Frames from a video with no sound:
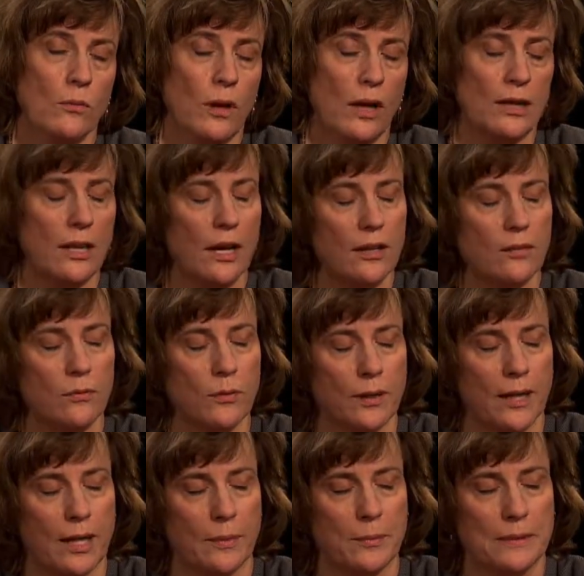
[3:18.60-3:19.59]
A lot of
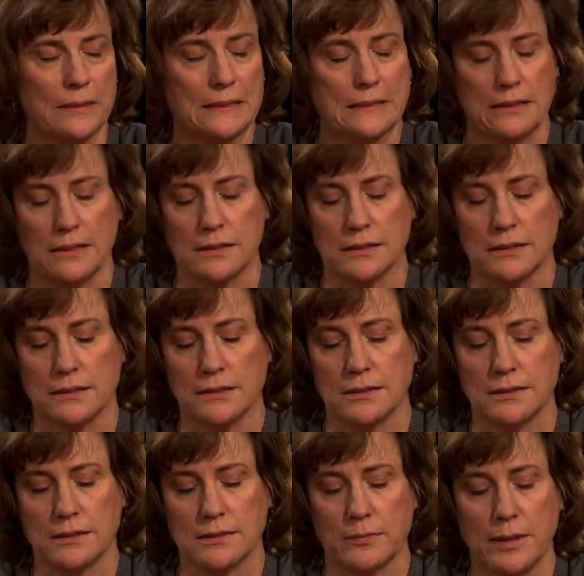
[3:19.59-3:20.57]
what happens
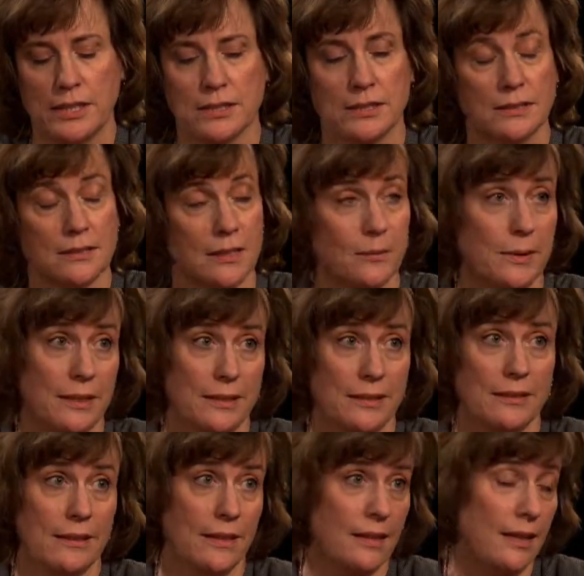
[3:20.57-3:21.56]
is patients come in
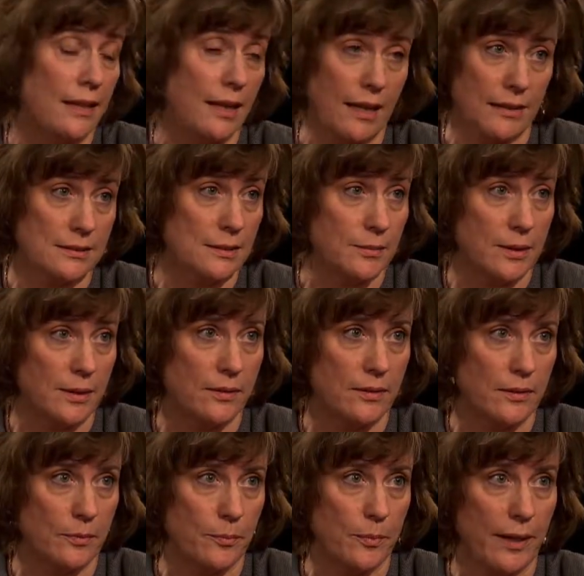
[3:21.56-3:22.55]
and they get asked about
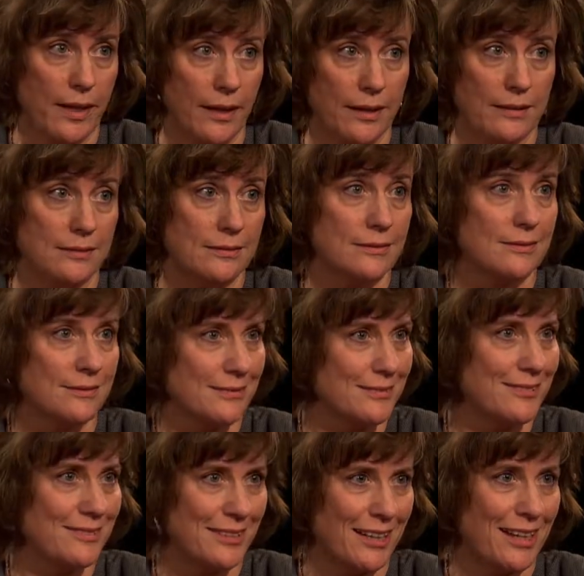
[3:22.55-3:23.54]
their pain
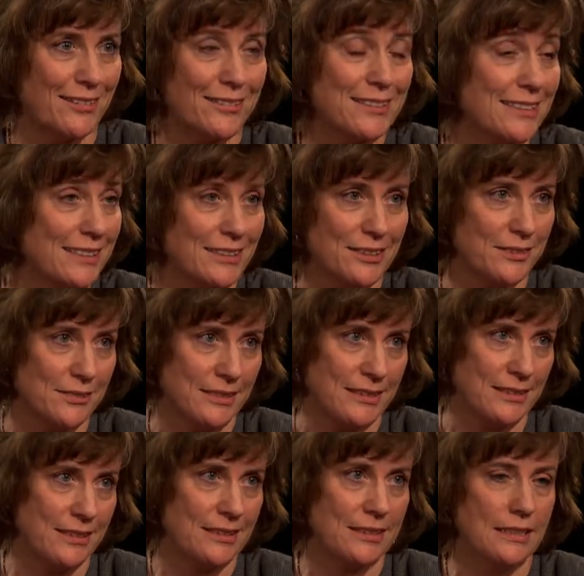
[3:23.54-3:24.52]
every single
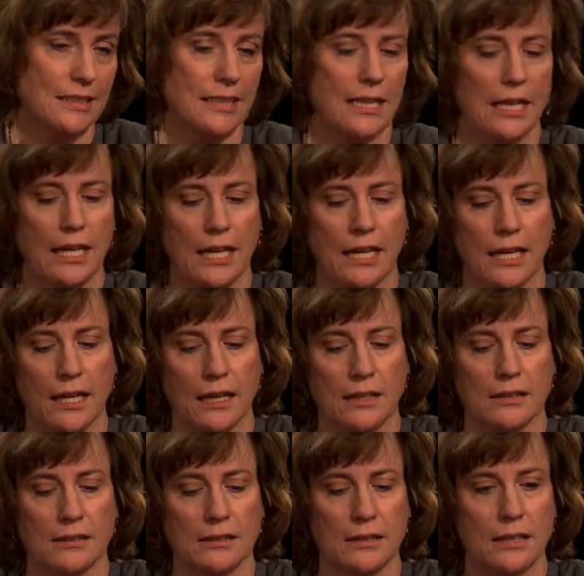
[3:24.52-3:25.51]
visit,
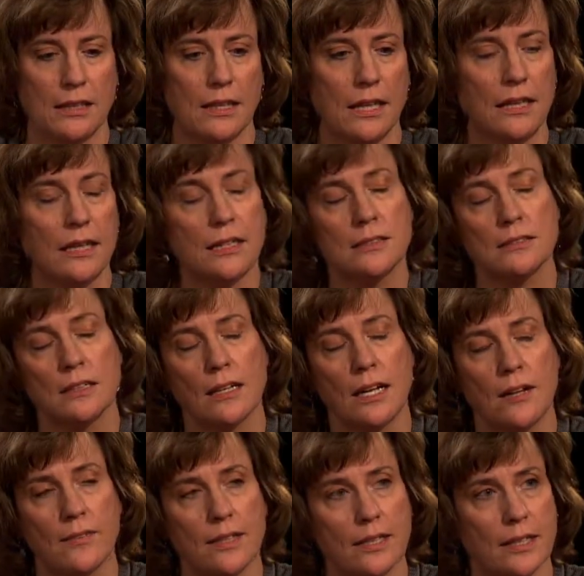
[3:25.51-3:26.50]
and then they start
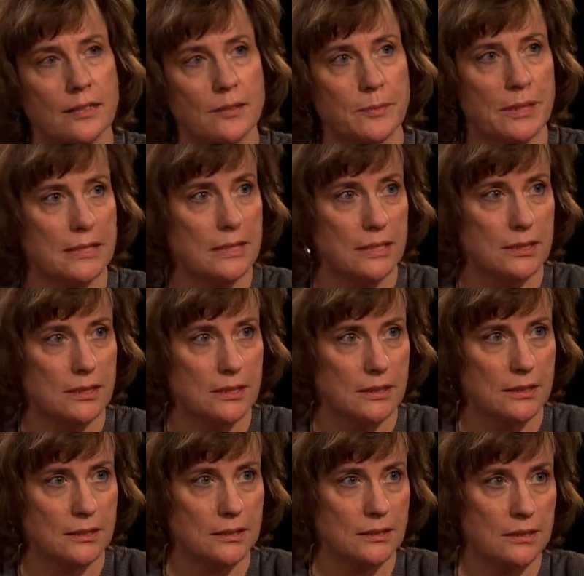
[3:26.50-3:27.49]
having
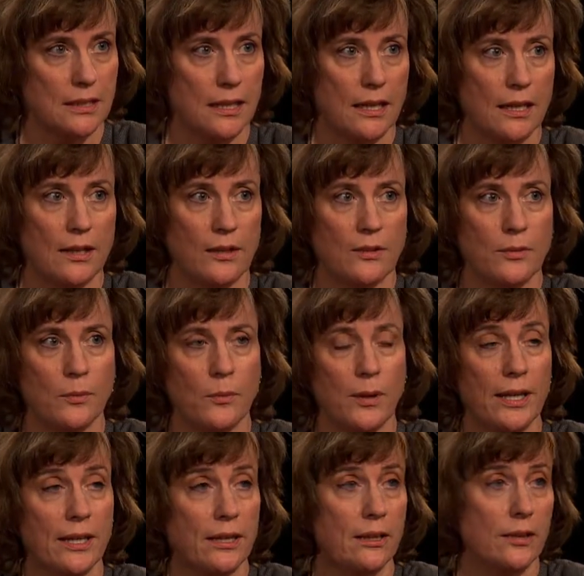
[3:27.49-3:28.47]
expectations that
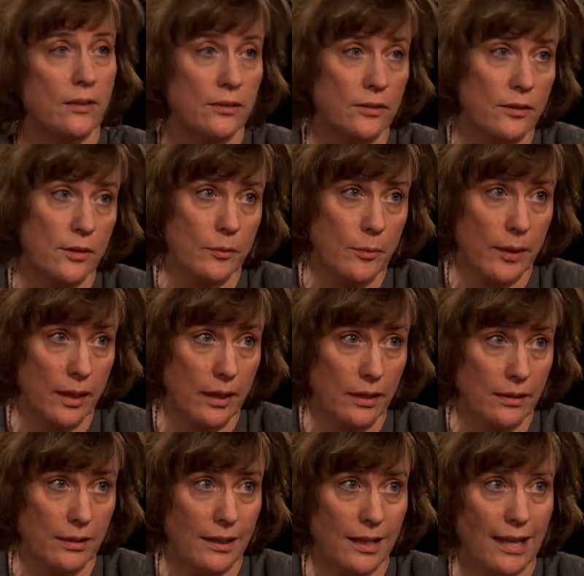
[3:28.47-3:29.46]
we can cure their
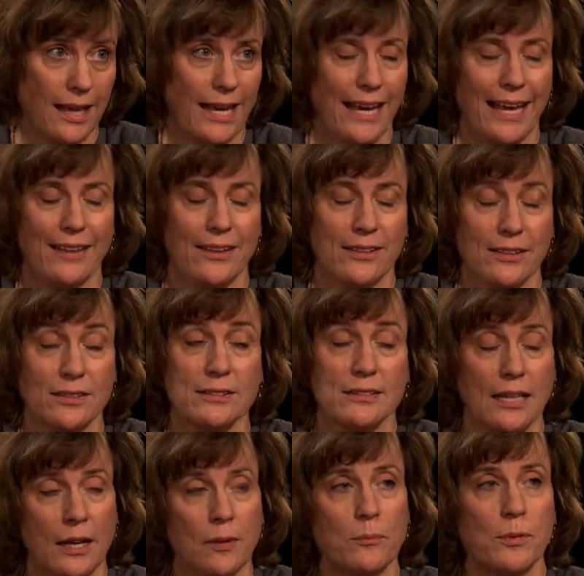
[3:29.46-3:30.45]
pain and that there's
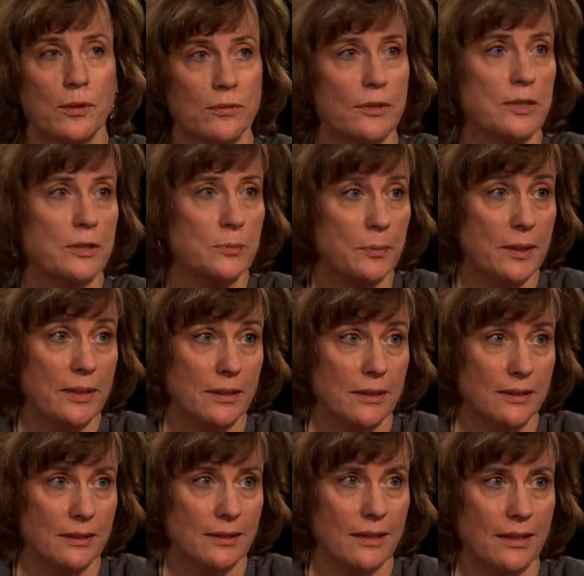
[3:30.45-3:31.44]
that perfect
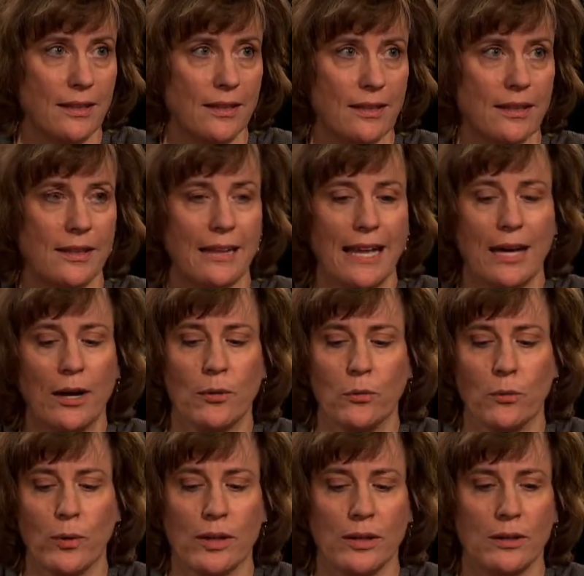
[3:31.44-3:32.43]
pill that
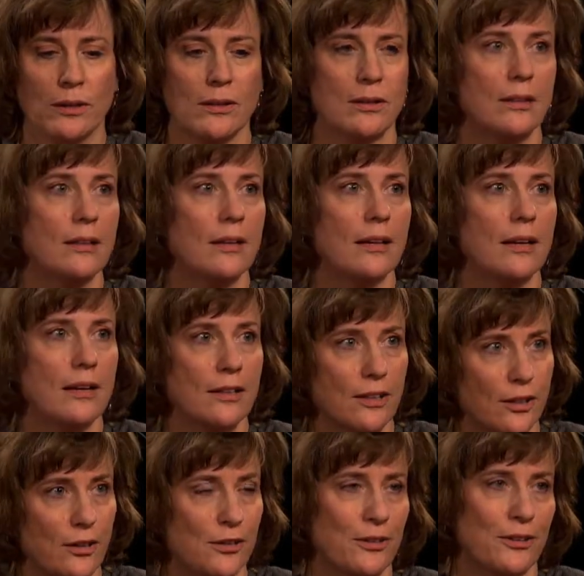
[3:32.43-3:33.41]
will
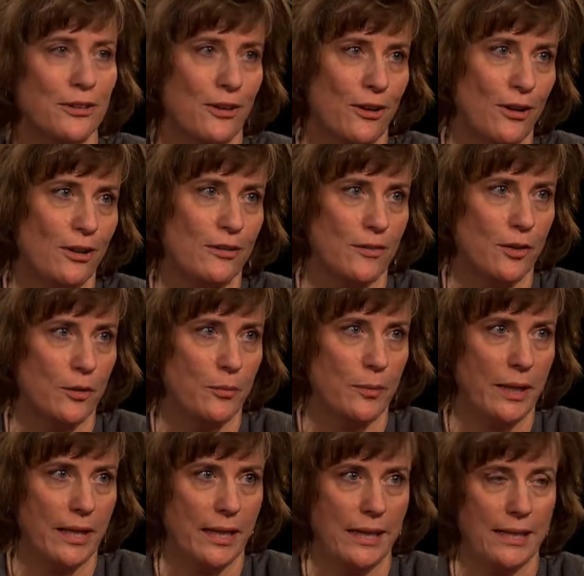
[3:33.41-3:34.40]
cure all of their
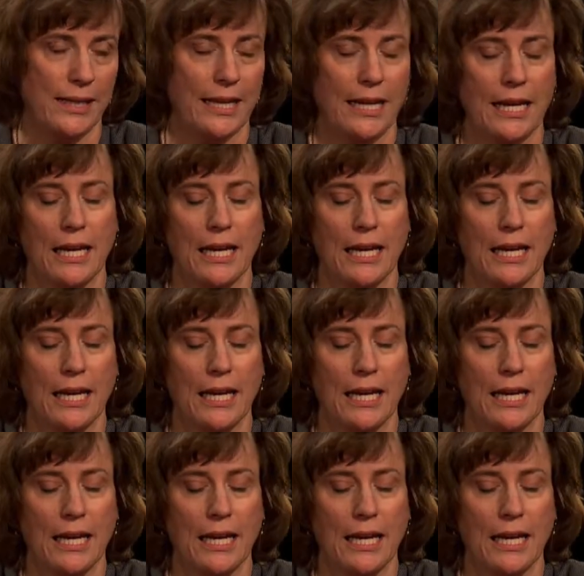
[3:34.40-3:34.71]
pain.